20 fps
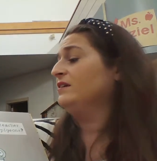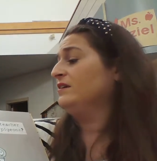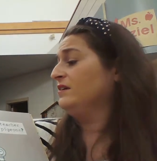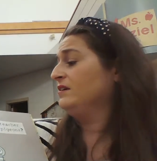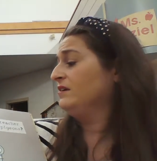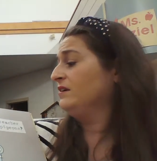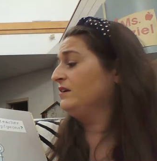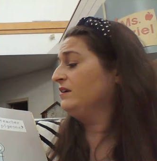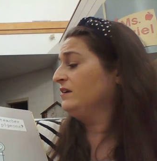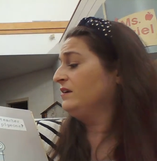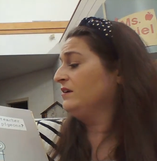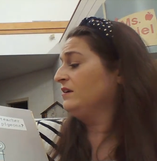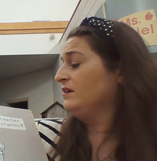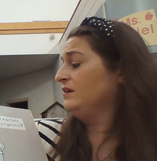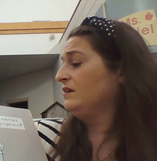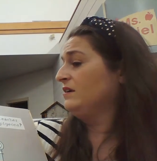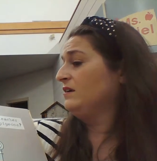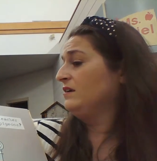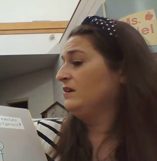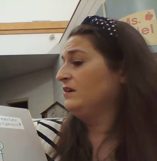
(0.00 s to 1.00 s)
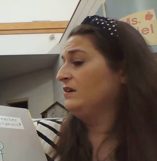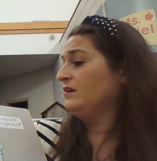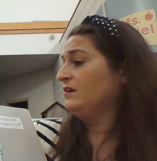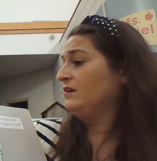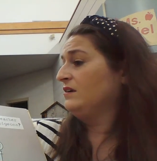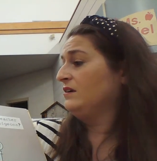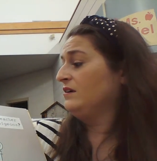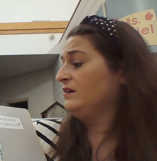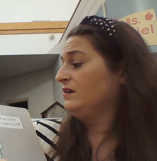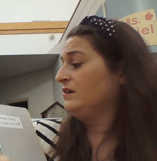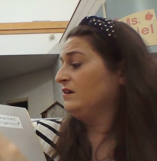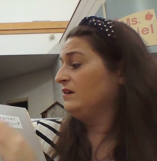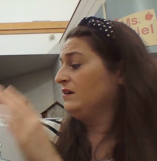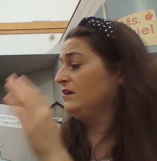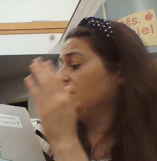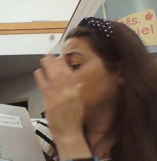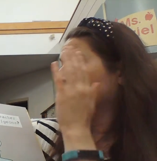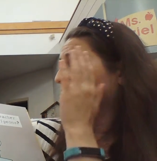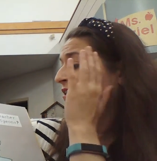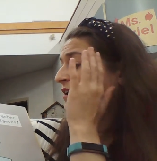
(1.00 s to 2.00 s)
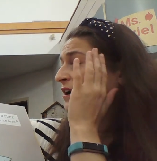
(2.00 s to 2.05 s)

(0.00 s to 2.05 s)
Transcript: Nobody speaks.